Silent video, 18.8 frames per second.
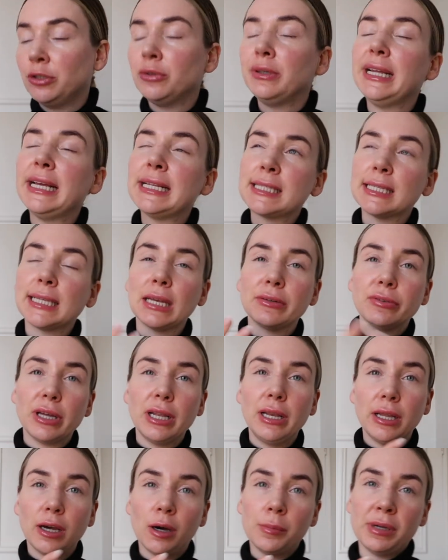You need to give it
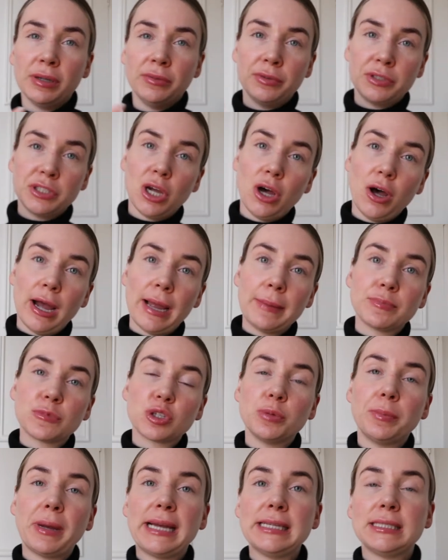a little bit of time
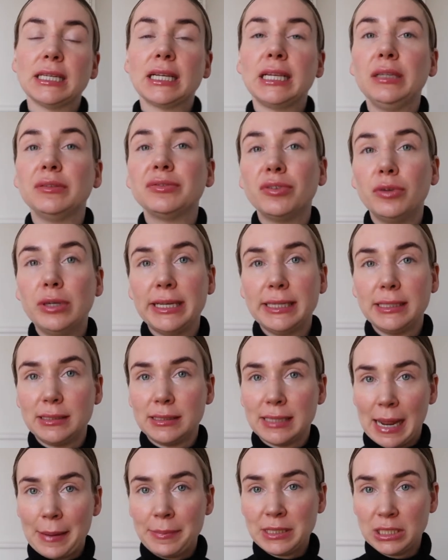to basically fully
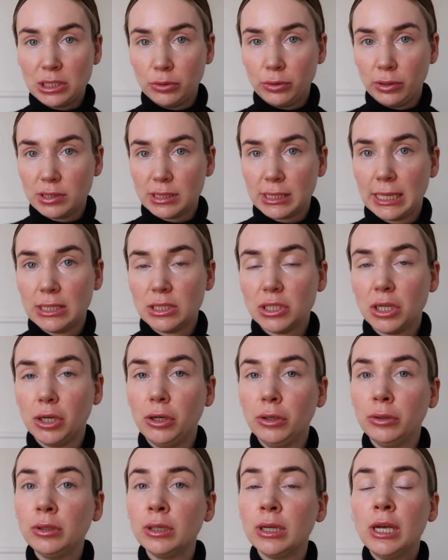adapt to your skin
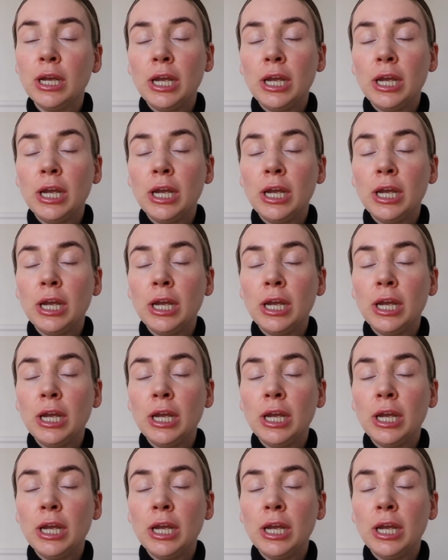tone,